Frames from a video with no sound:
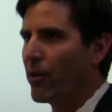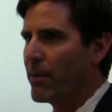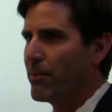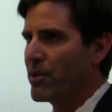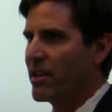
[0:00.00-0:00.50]

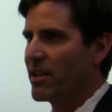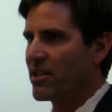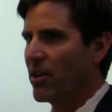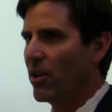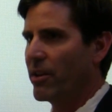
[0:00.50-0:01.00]

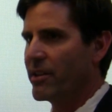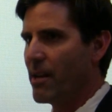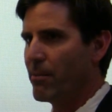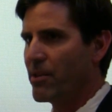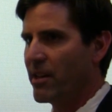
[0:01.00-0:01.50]
40% solar, and
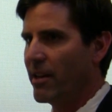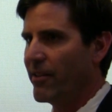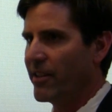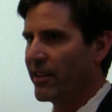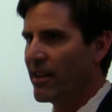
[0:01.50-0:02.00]
10%
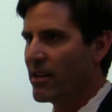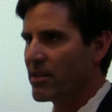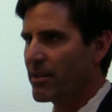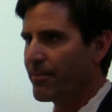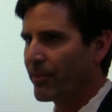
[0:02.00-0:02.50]
everything
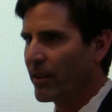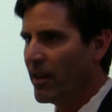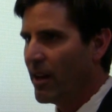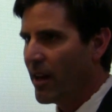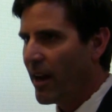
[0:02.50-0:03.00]
else.
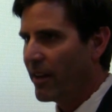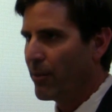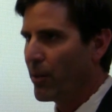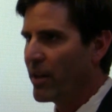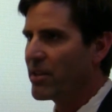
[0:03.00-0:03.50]

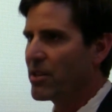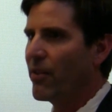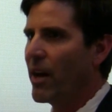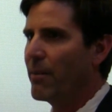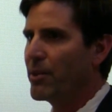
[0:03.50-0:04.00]
And the wind is
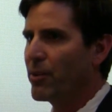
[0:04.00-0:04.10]
divided